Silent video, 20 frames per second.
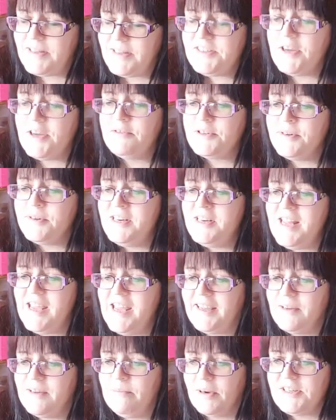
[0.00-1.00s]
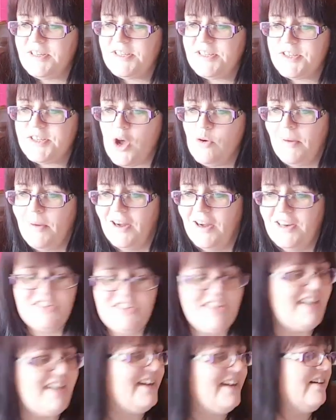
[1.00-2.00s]
Don't do a Nick and buy so
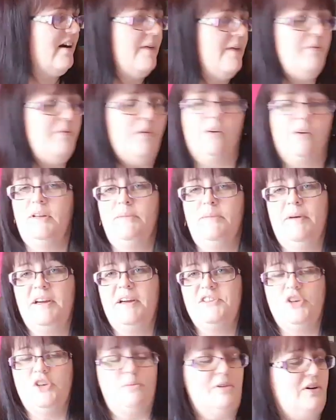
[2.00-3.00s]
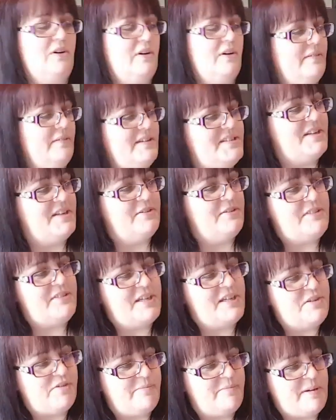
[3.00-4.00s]
much gear. I'm not going to buy a job lot. There's no
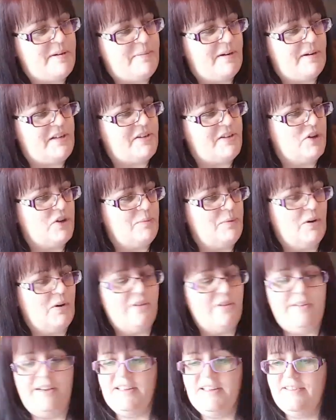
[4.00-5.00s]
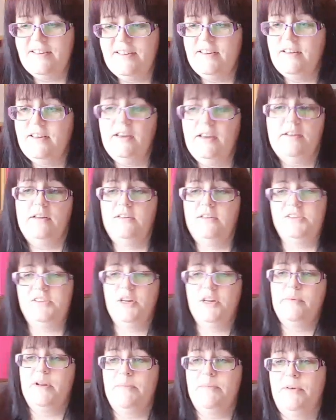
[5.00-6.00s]
danger of me buying a job lot of anything. There's
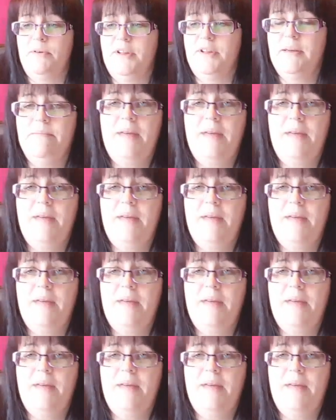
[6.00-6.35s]
nowhere to put it.